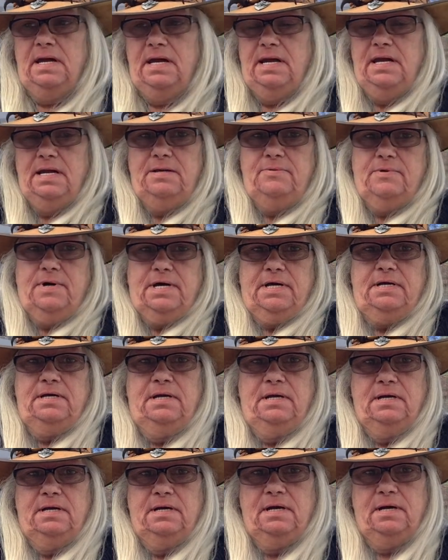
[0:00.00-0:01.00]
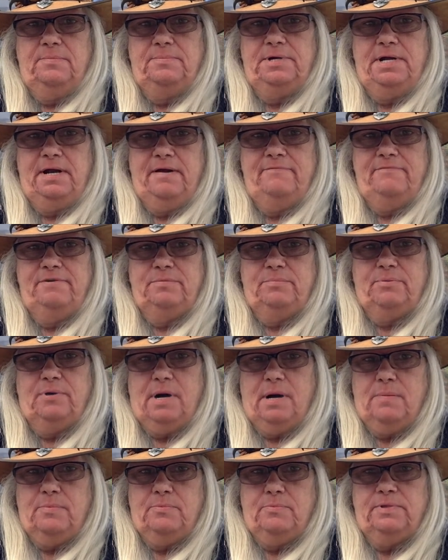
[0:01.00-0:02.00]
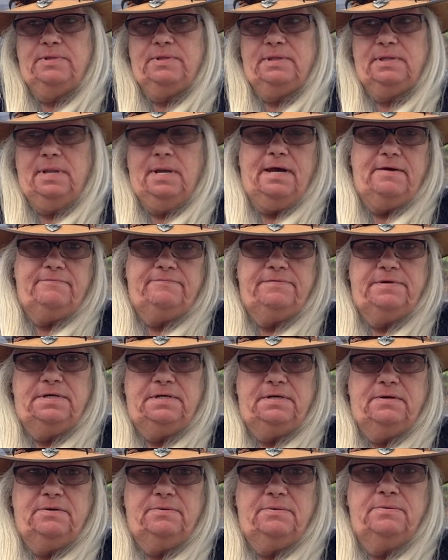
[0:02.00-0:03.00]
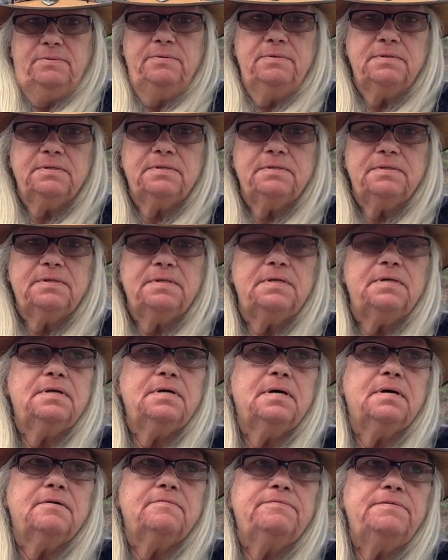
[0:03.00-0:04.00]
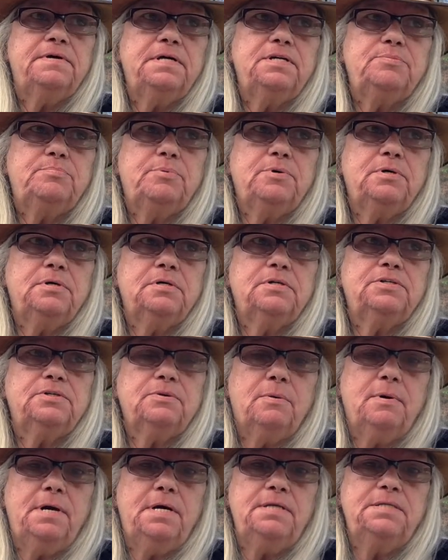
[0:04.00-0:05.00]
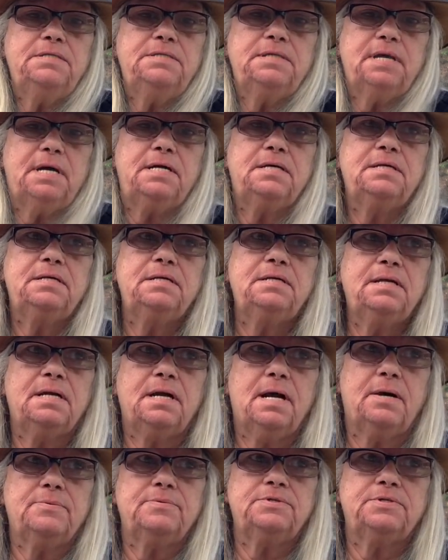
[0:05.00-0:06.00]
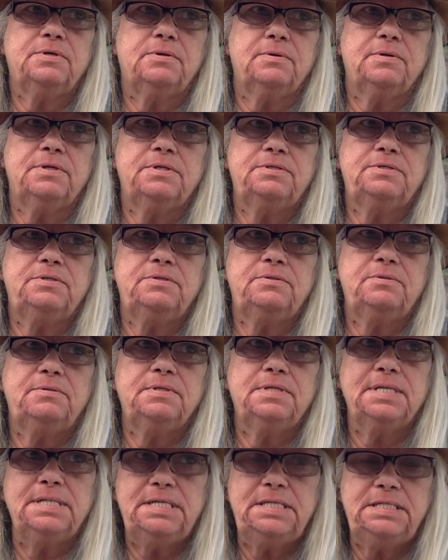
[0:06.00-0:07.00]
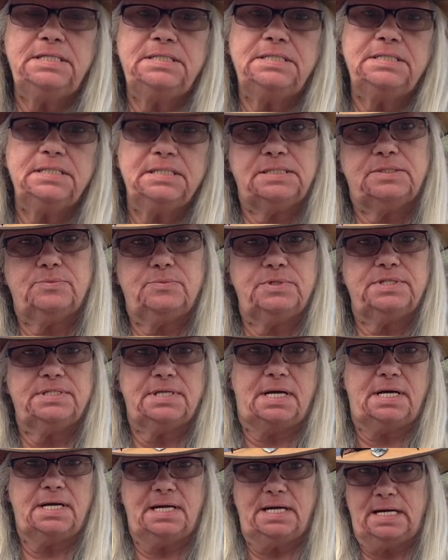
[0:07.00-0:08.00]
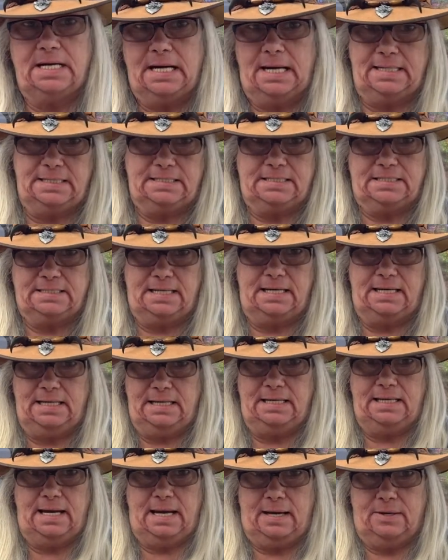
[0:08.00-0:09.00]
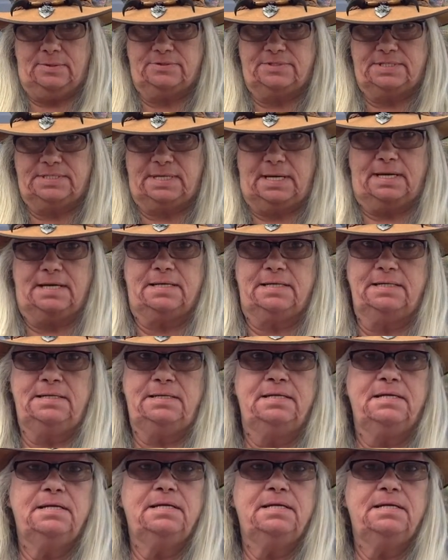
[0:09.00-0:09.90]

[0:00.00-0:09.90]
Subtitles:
Anyway, I've been having a problem with the live video thing on Facebook, so I decided that I was going to, at least since it was a nice day outside,